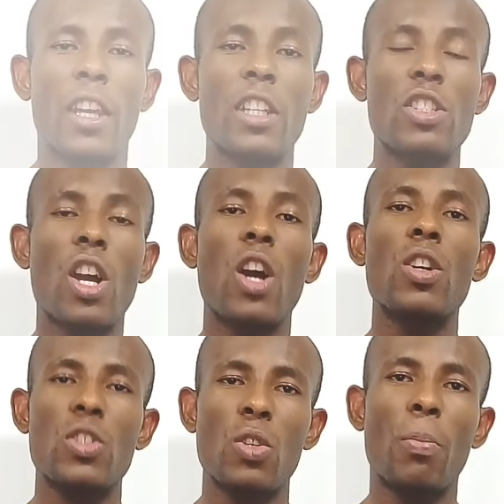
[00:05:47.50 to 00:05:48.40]
It's
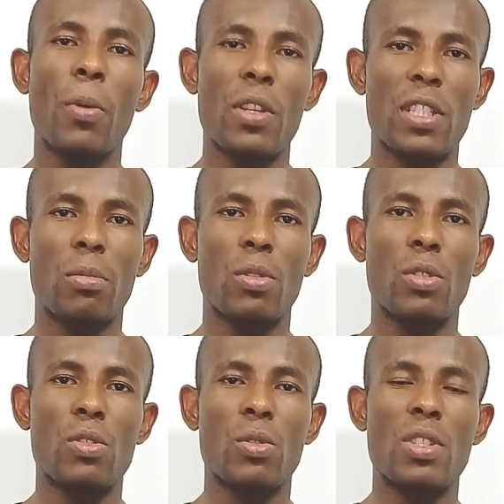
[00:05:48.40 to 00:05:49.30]
also
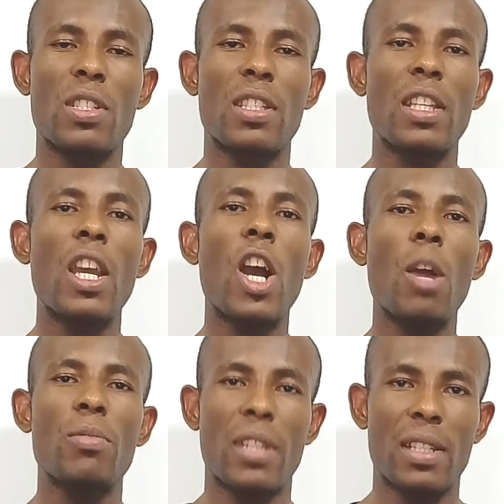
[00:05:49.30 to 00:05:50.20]
possible to see
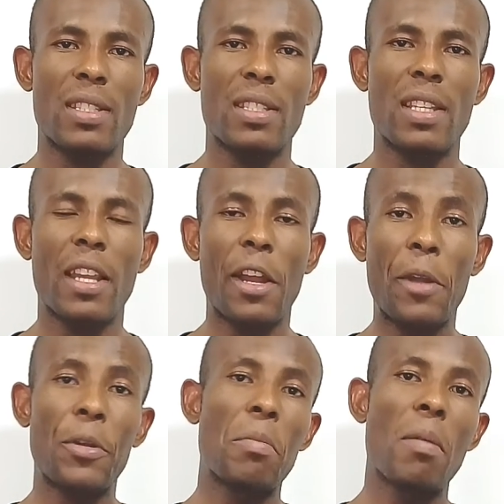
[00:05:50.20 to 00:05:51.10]
objects
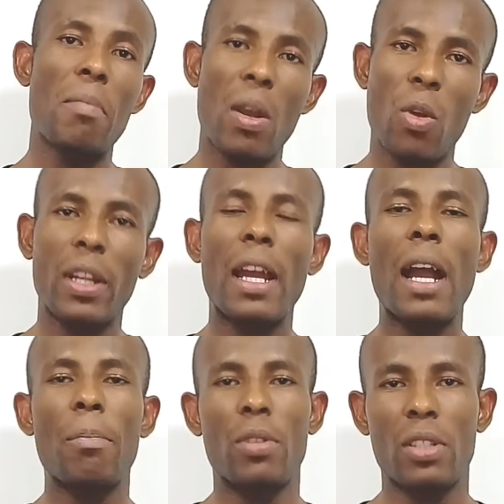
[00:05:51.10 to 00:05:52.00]
and remember what
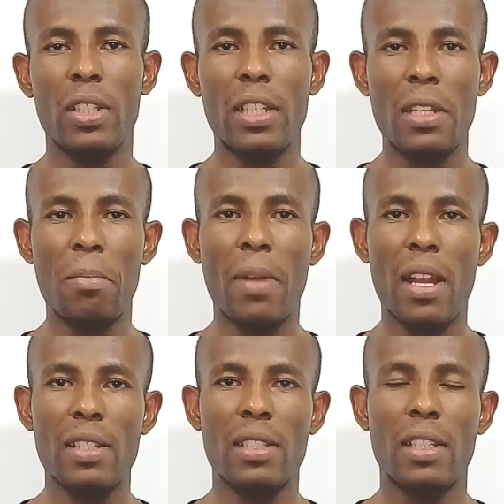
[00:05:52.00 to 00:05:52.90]
happened in the
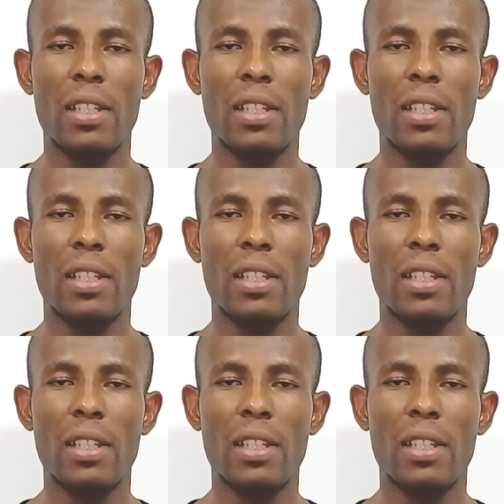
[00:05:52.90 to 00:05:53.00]
past.